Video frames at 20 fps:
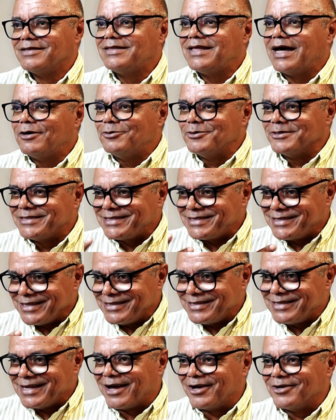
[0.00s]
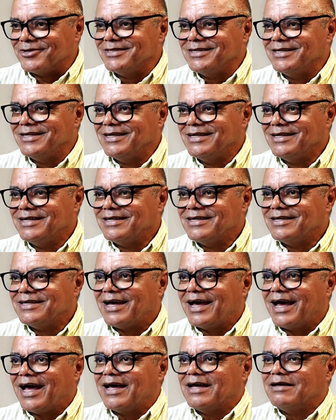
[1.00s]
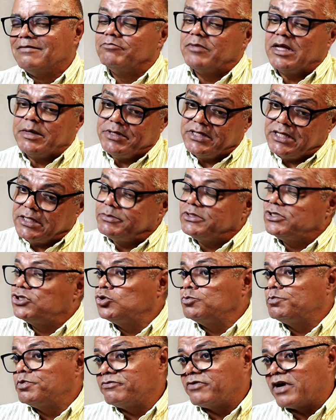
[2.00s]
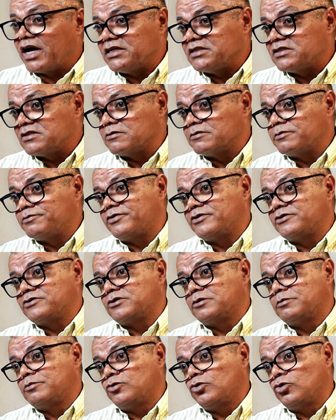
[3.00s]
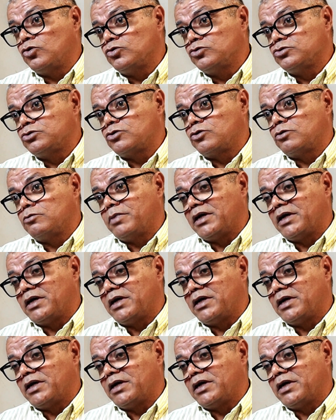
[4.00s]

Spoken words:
that would sit down. Maybe they'll be supervised by some old